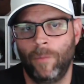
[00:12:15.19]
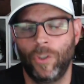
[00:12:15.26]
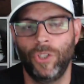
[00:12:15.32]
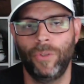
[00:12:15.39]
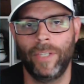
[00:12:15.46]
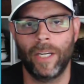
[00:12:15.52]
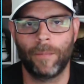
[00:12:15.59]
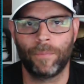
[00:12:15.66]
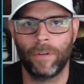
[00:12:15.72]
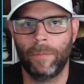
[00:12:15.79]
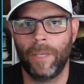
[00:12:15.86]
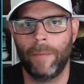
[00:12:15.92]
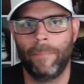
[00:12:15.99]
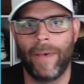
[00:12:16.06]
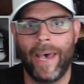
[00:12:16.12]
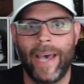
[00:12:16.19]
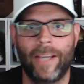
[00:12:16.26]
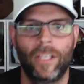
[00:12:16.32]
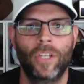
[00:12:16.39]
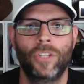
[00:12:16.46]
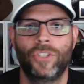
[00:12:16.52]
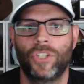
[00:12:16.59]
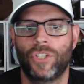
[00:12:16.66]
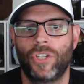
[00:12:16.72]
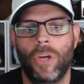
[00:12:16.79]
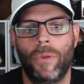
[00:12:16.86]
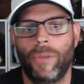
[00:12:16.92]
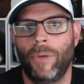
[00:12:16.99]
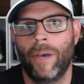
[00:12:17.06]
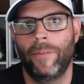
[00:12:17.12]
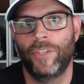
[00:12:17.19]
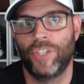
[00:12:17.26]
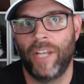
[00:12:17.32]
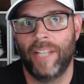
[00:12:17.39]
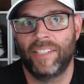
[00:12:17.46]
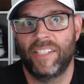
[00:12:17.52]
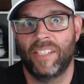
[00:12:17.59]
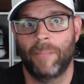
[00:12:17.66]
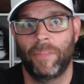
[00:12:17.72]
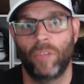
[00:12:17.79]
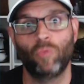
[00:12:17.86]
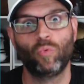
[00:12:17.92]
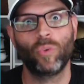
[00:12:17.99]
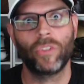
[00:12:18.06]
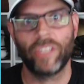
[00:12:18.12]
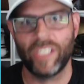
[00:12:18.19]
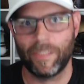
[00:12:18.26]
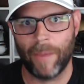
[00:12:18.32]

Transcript: When you get a premium pack, just know that you have a chance at something really